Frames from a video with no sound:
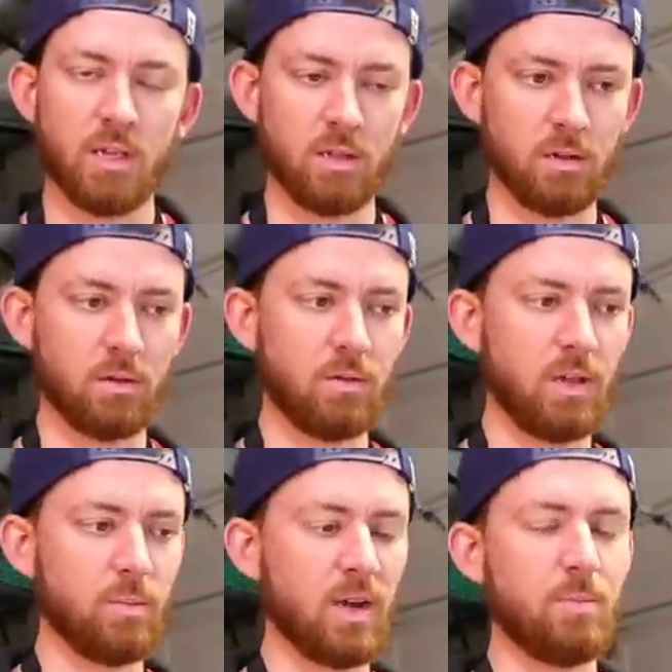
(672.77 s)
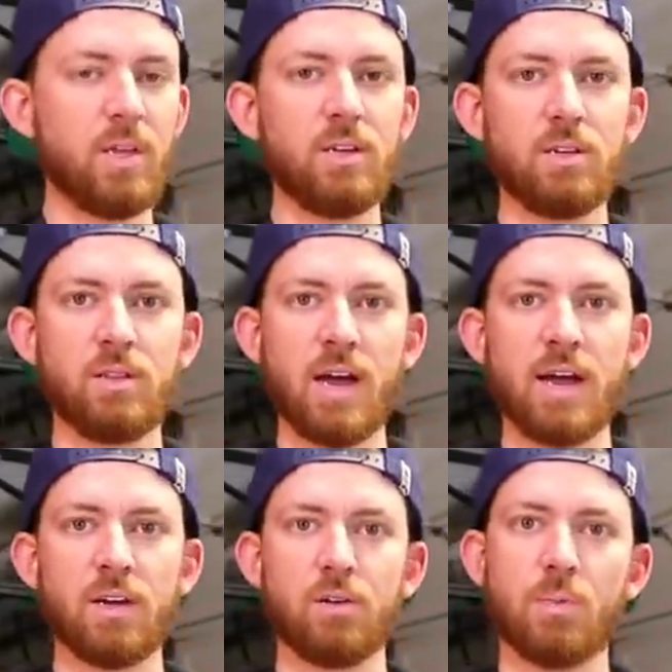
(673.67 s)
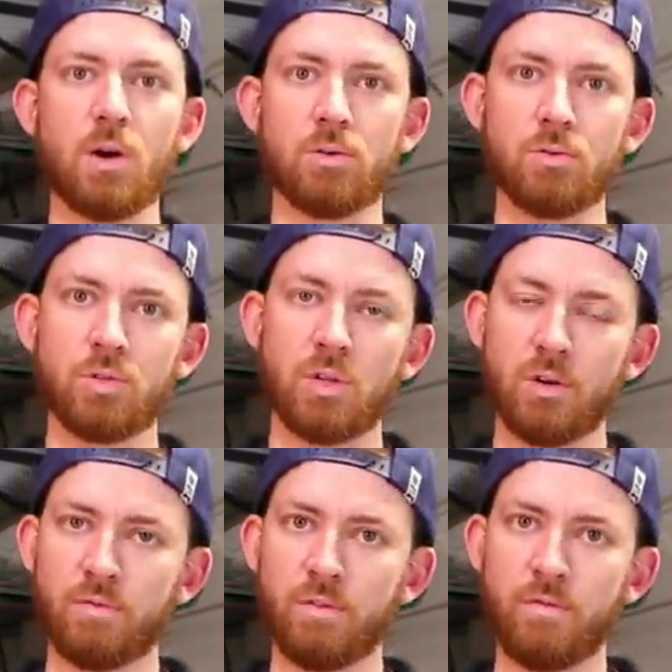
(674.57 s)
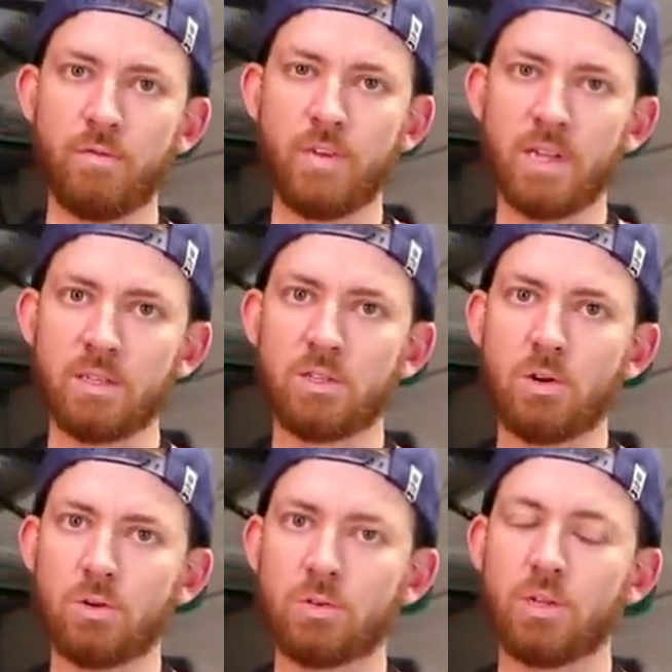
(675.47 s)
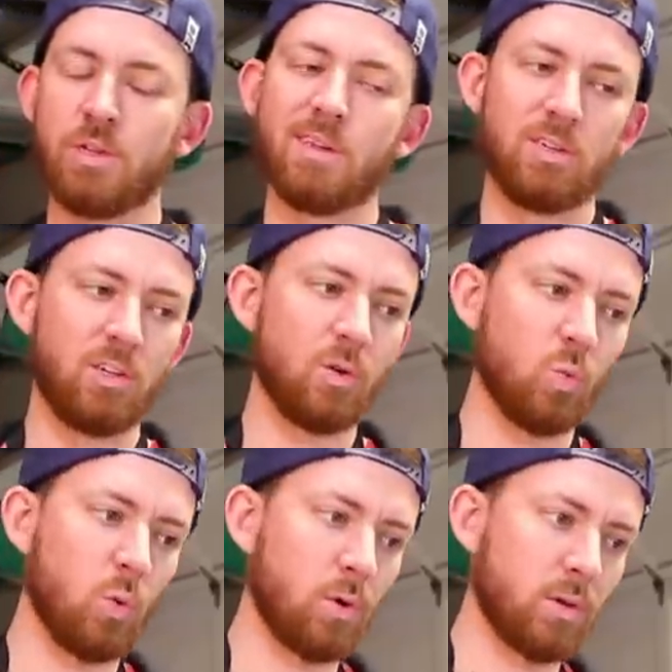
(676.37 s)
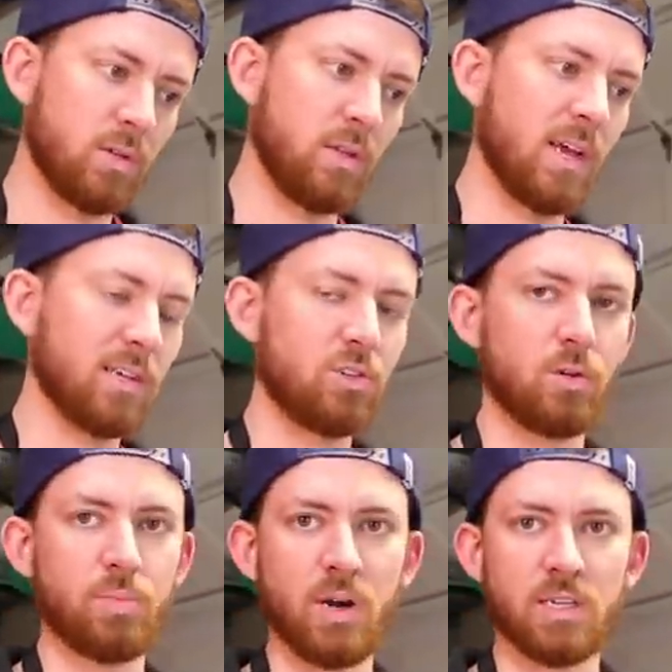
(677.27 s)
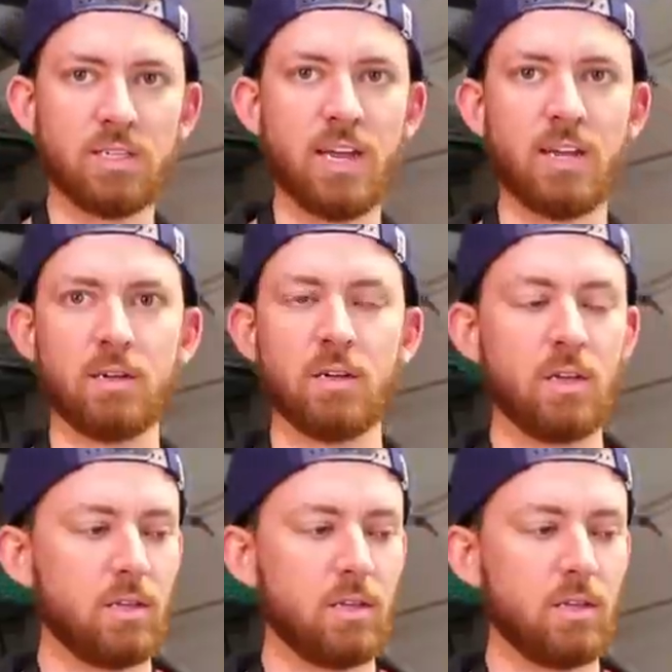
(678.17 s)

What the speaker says: And in my opinion, the higher models of the Van Staals don't warrant the extra price tag.